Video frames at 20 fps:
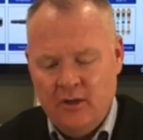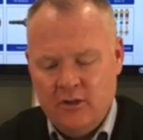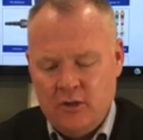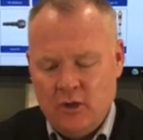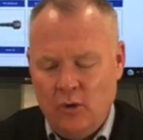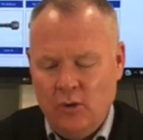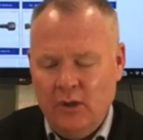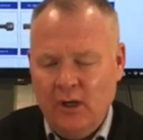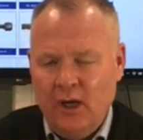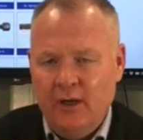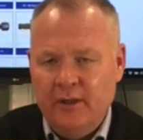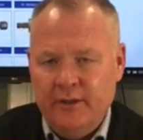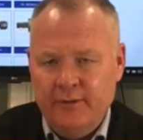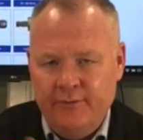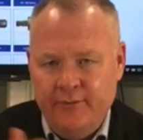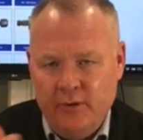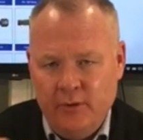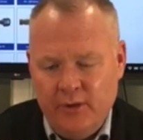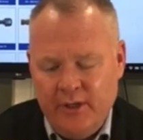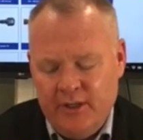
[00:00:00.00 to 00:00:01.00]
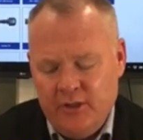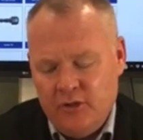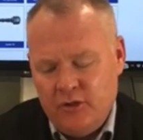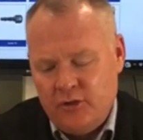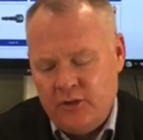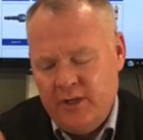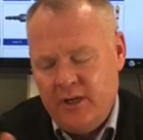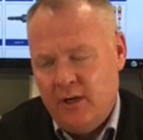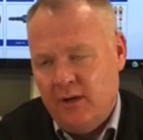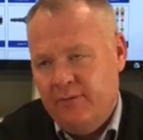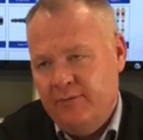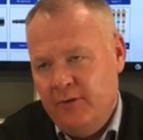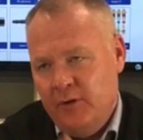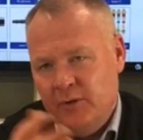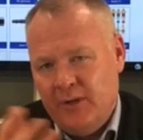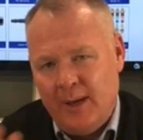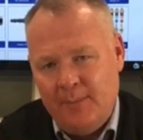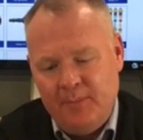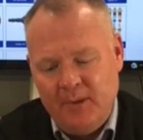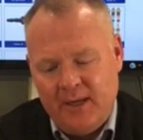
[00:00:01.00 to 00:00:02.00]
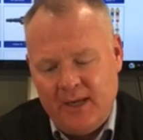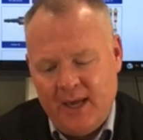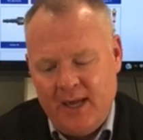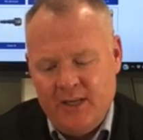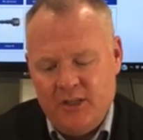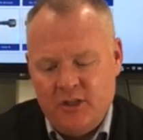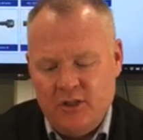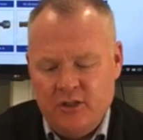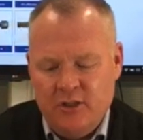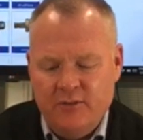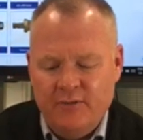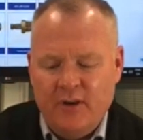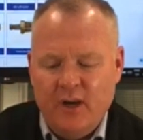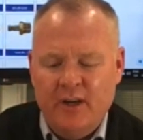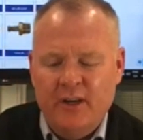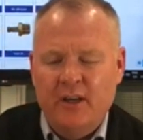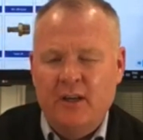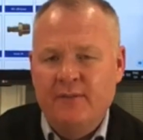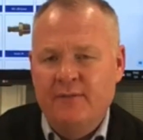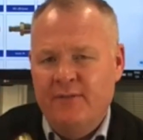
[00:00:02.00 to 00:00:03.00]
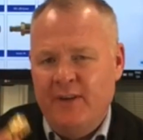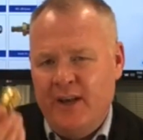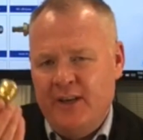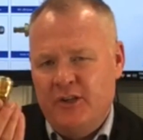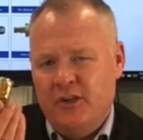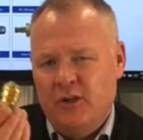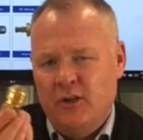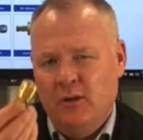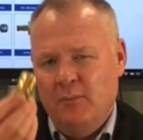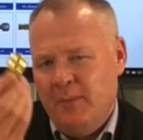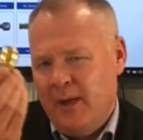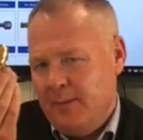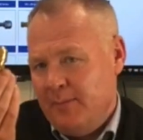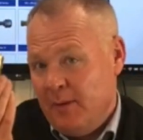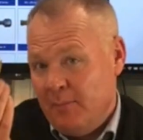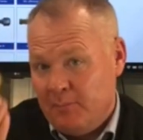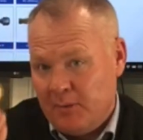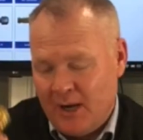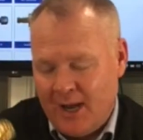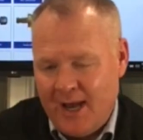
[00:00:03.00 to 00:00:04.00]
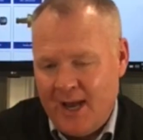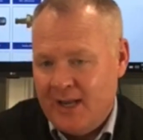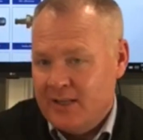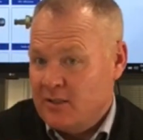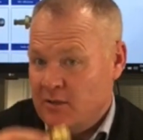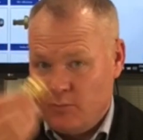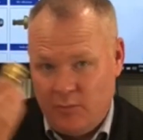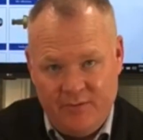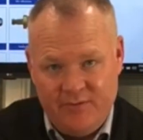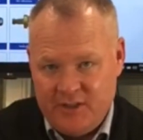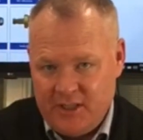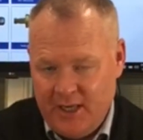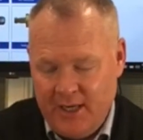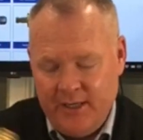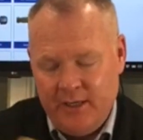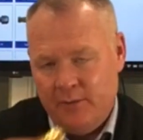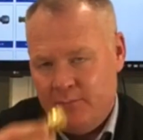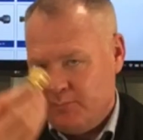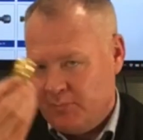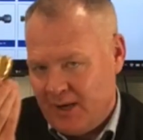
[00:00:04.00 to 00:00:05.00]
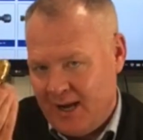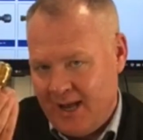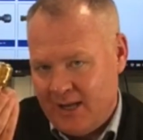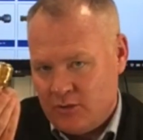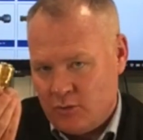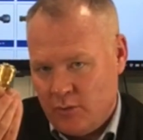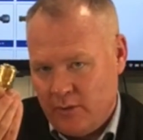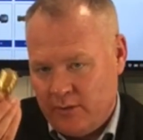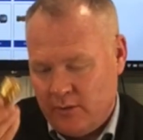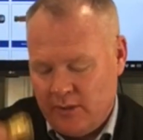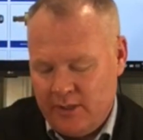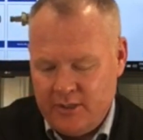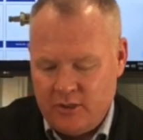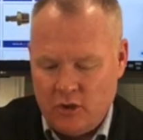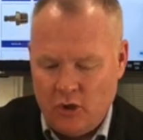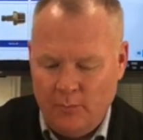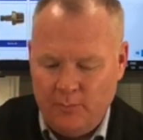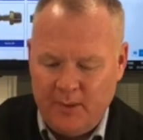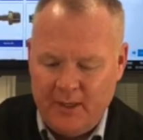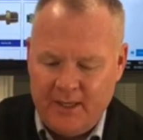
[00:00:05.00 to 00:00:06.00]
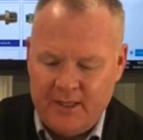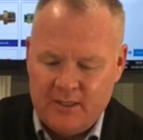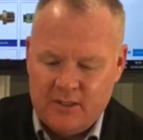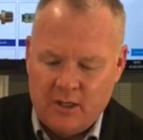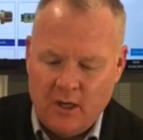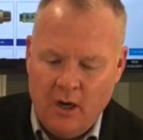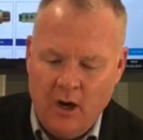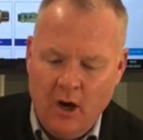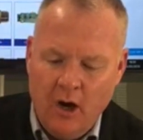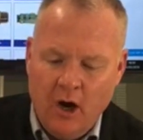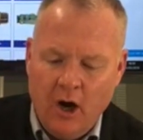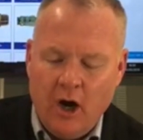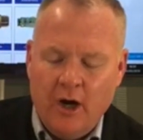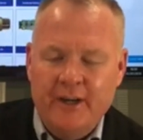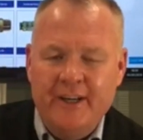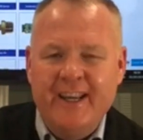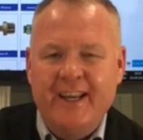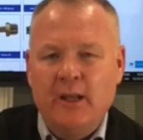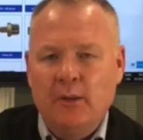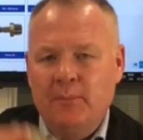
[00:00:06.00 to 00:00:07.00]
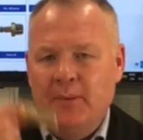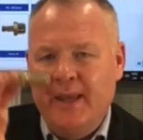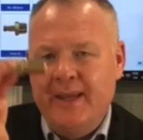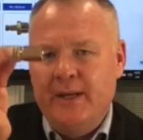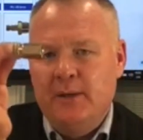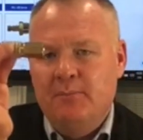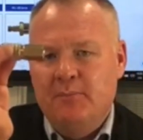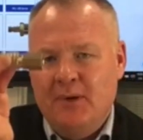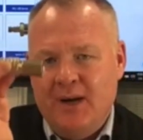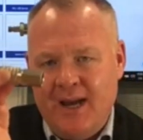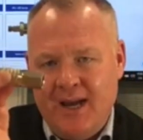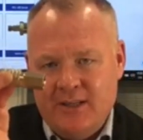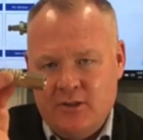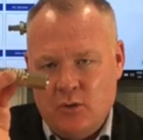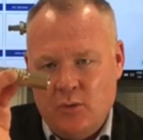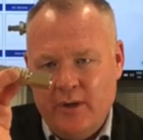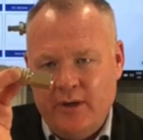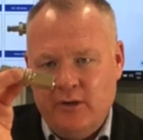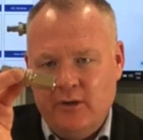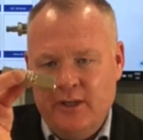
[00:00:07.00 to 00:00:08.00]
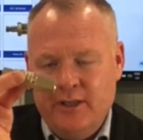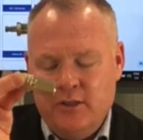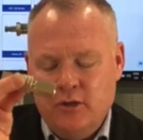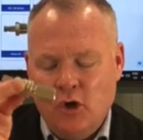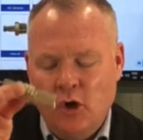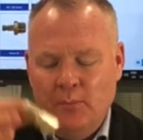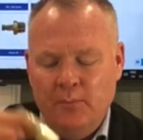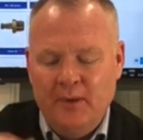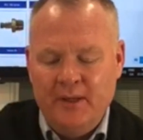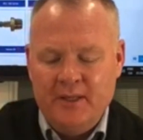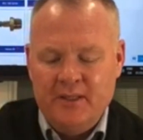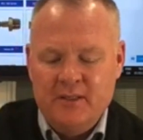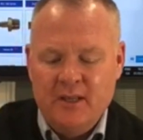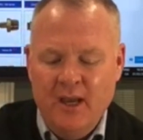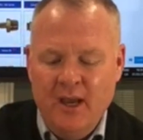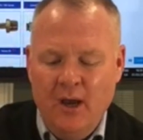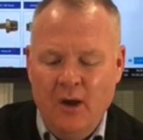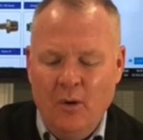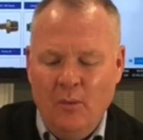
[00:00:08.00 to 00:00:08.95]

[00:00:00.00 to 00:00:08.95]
So a lot of the food industry or food applications, you've got a conventional, maybe brass, we've seen it, brass quick release couplings, or nickel plated brass quick release couplings.